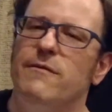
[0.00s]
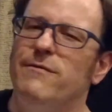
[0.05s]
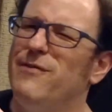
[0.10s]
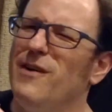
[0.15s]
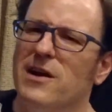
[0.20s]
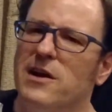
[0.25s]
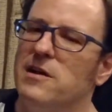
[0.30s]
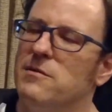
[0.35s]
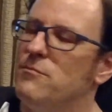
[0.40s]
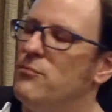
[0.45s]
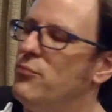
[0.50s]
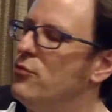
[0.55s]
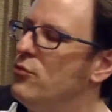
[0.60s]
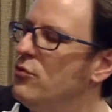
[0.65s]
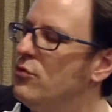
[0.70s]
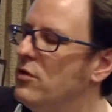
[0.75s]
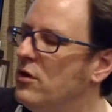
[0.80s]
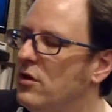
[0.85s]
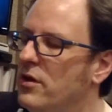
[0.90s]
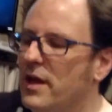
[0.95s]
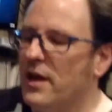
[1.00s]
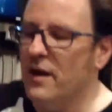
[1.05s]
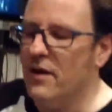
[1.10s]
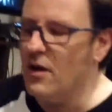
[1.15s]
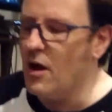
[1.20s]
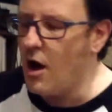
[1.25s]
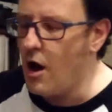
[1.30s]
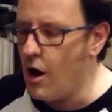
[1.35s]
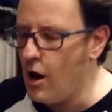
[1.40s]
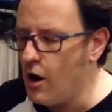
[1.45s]
fucking brutal and
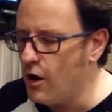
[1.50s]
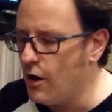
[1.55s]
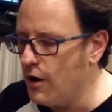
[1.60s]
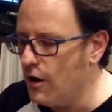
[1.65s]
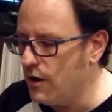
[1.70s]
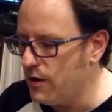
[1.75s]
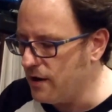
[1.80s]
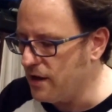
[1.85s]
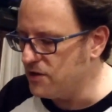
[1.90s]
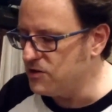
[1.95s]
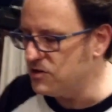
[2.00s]
hard and